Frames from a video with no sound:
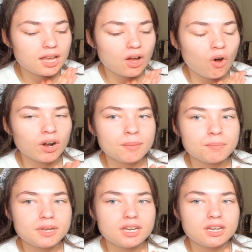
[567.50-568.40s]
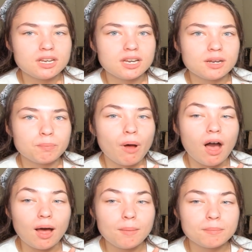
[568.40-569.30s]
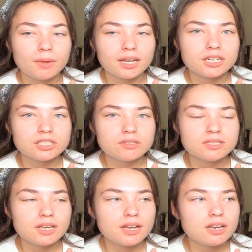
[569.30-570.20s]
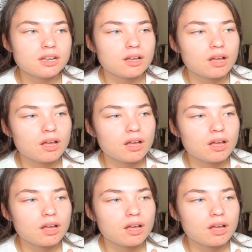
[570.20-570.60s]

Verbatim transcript: R&B pop, I guess you'd say,